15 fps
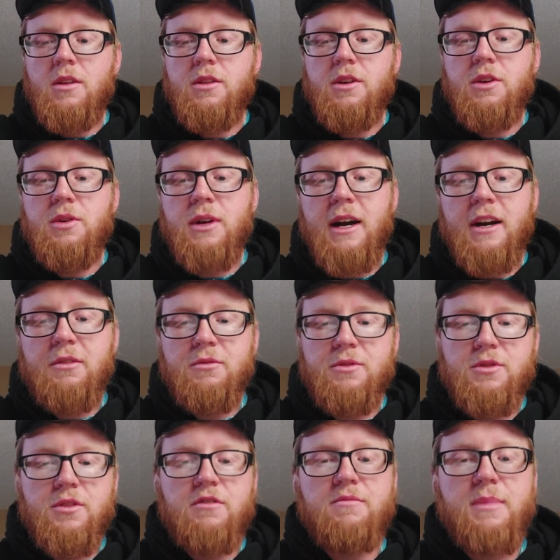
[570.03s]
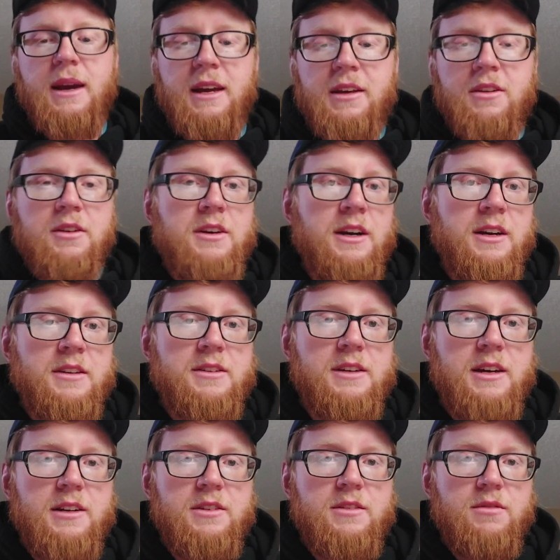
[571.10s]
the United Reserve Bank of the United
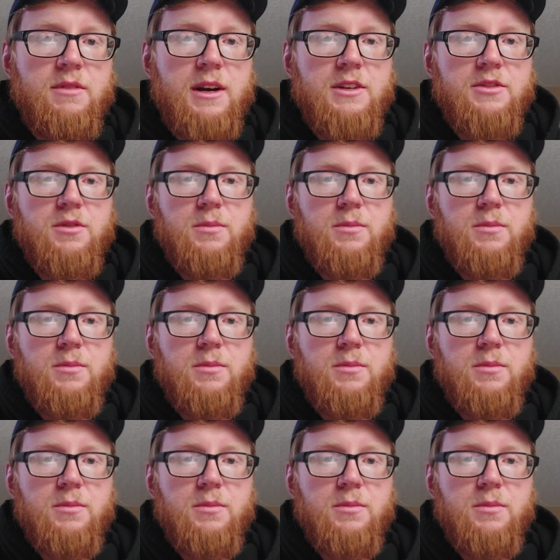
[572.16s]
States, right?